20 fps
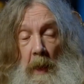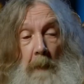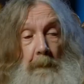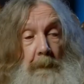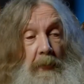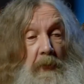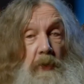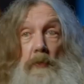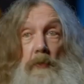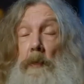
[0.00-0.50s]

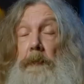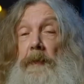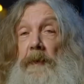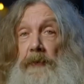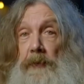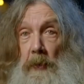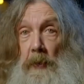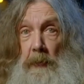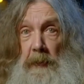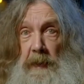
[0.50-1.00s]
But you will be
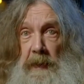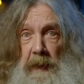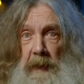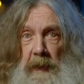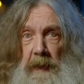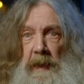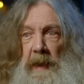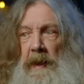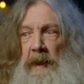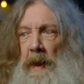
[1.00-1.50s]
doing
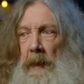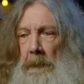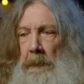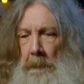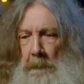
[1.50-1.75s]
it in a